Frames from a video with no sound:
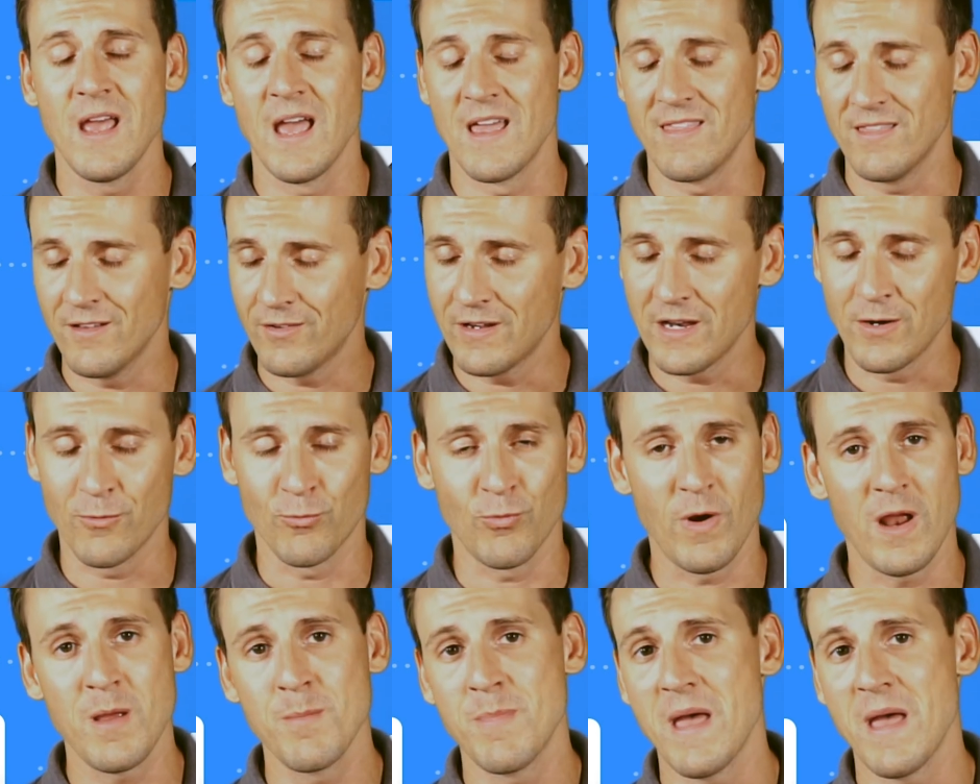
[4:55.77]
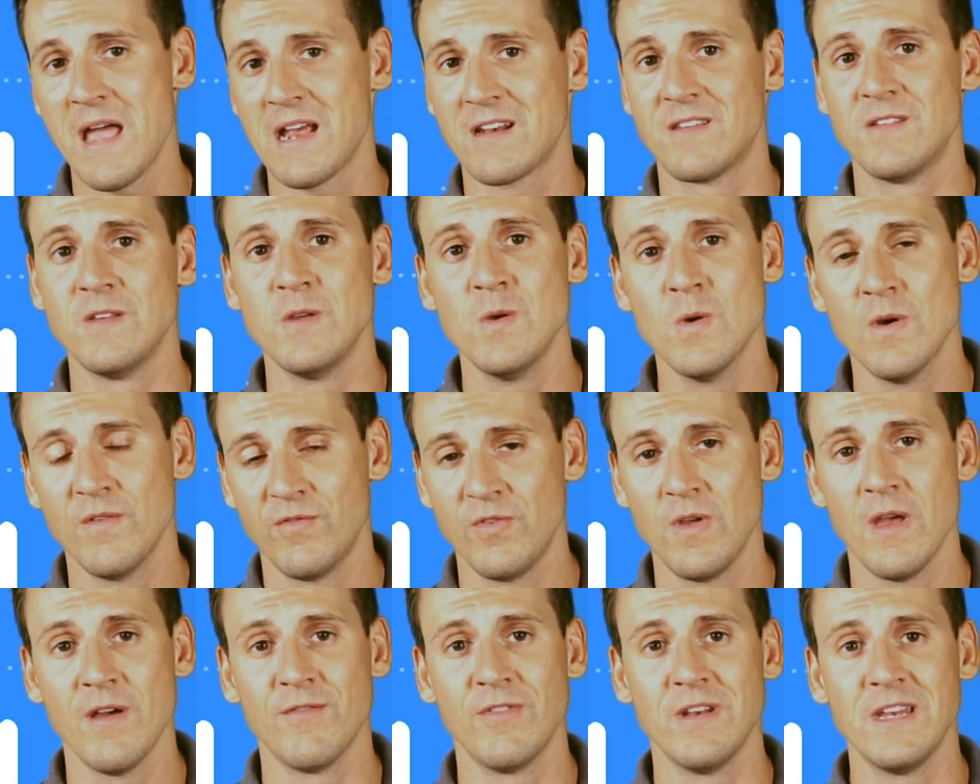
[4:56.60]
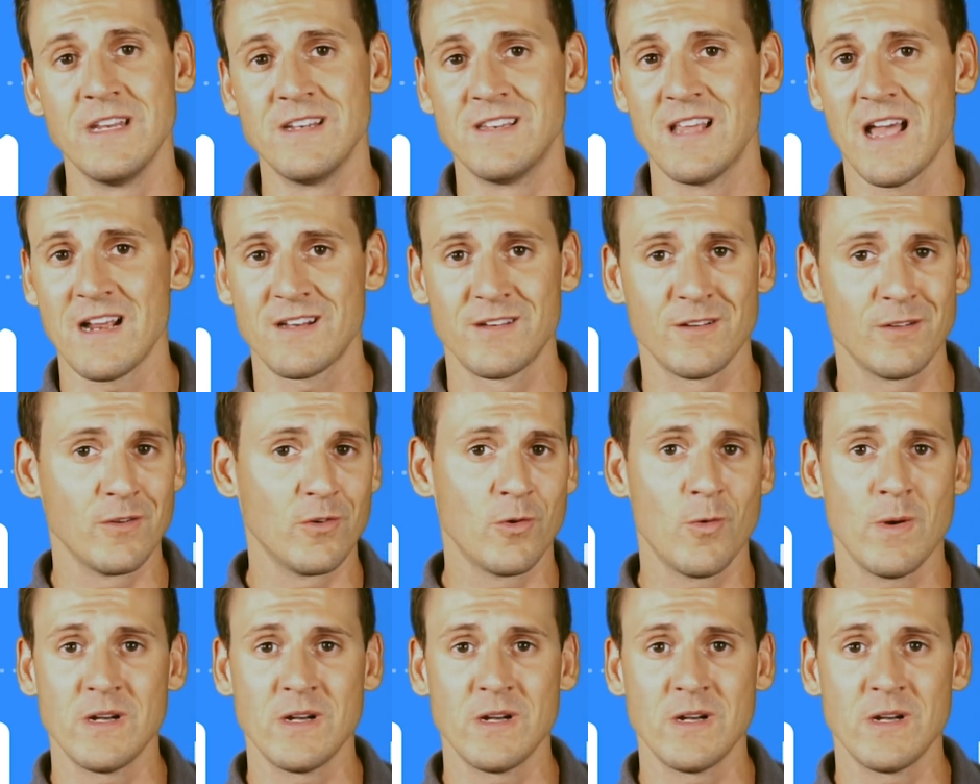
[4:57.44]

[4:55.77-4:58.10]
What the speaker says: and they'll get right back to you if you have any technical